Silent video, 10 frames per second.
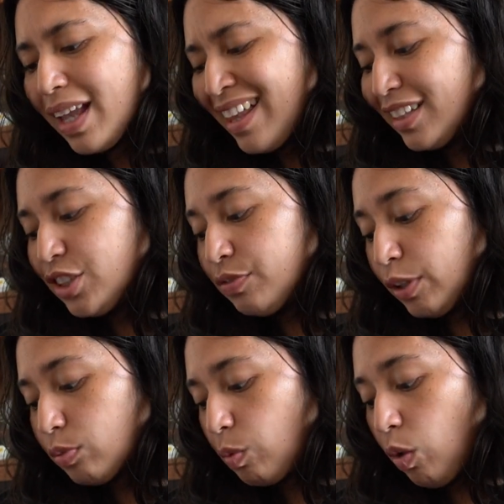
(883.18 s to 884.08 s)
and then just
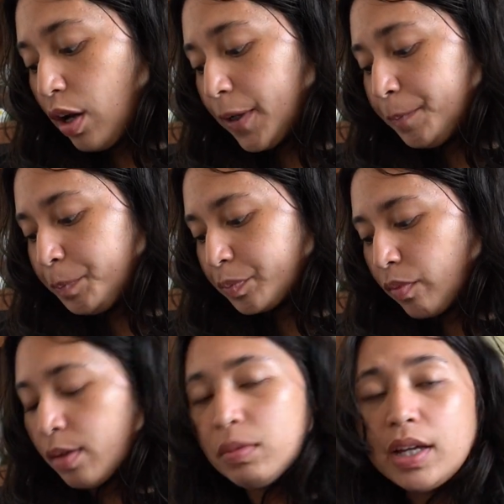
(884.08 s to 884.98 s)
filled with water.
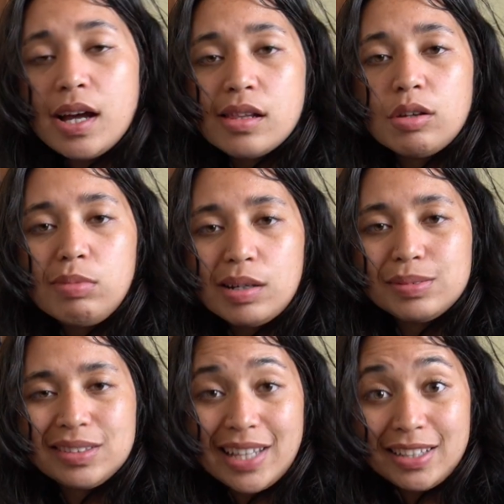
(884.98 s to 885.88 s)
But yeah, a little bit
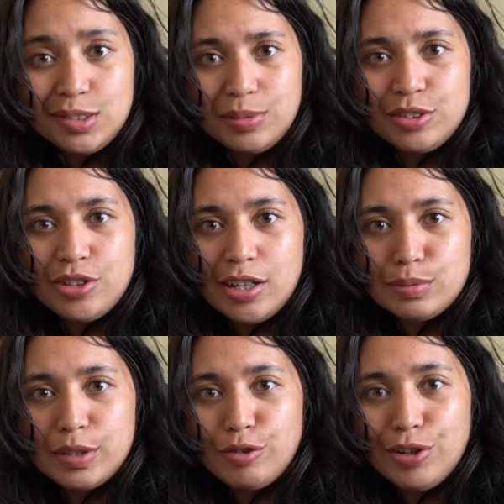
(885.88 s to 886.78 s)
obsessed with
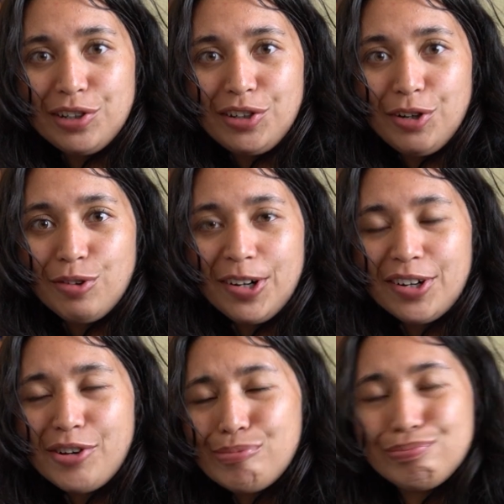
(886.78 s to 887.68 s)
jasmine green tea right
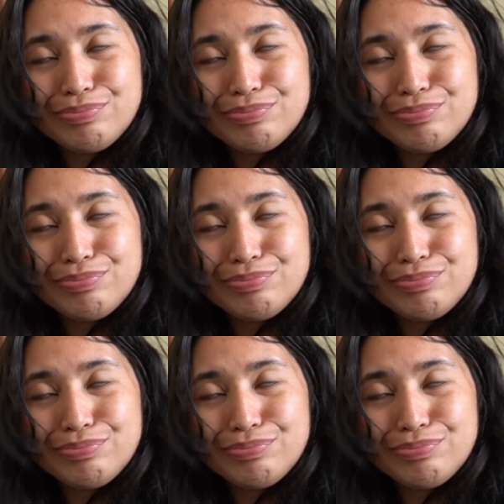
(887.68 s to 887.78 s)
now.